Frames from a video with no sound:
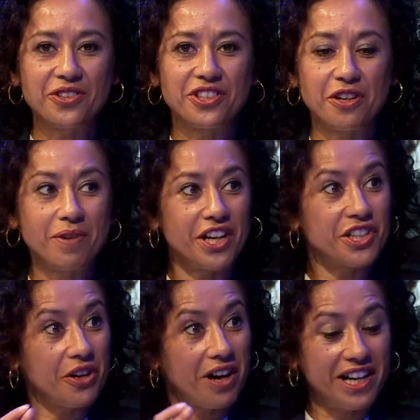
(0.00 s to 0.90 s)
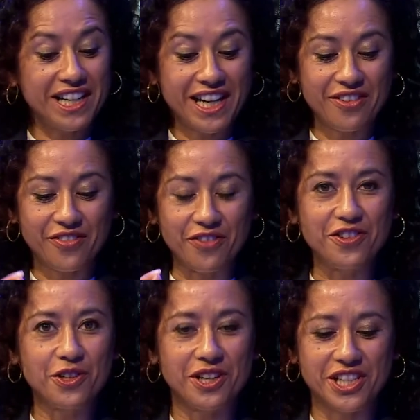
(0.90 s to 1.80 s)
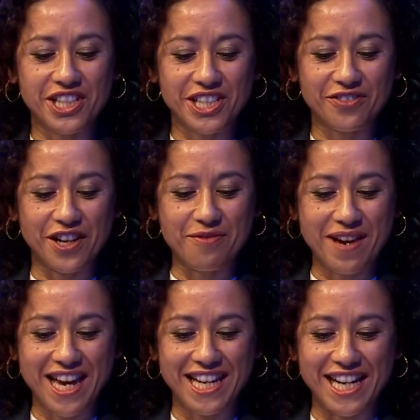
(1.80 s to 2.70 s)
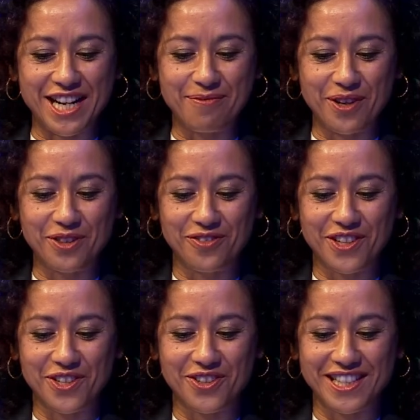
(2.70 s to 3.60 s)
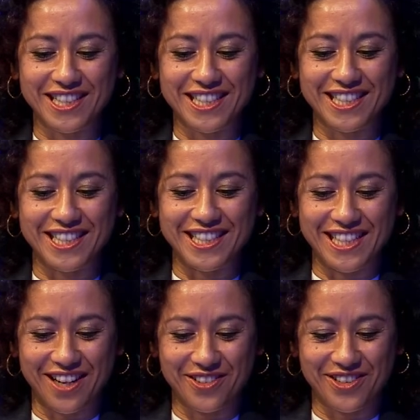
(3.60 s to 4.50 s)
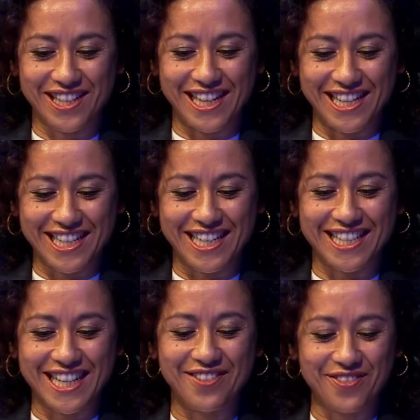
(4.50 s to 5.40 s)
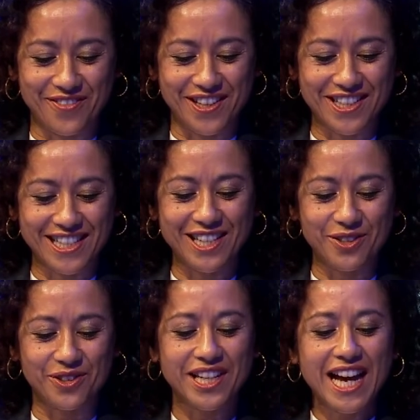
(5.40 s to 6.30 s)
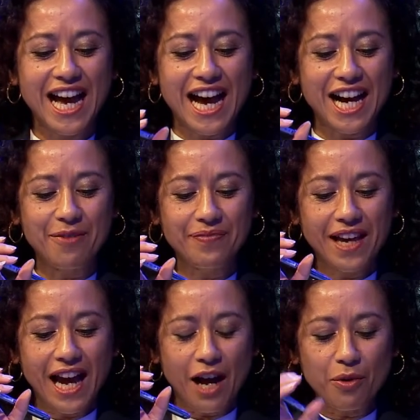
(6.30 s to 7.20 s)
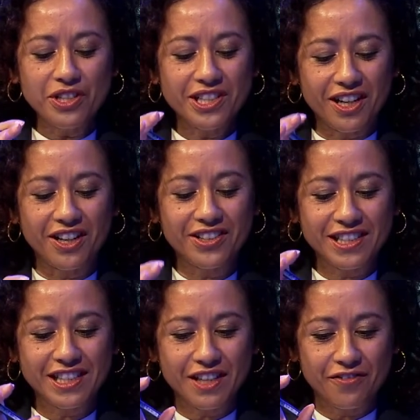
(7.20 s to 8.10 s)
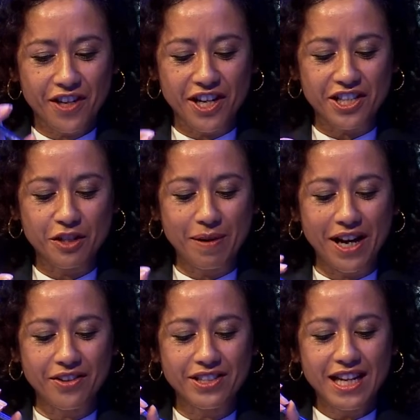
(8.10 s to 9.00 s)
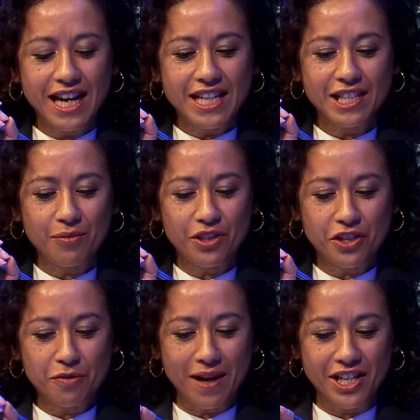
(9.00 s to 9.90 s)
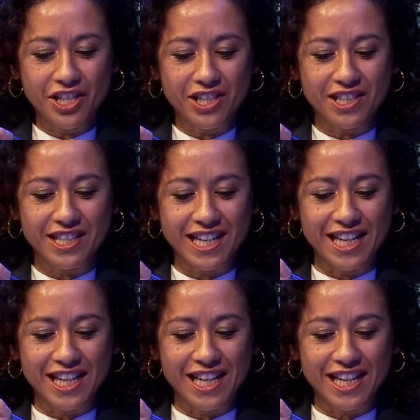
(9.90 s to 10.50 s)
you so much. So I have a few questions, if I may, both for you, Assistant Secretary Geertz, and First Sea Lord. I wanted to ask first about something you mentioned,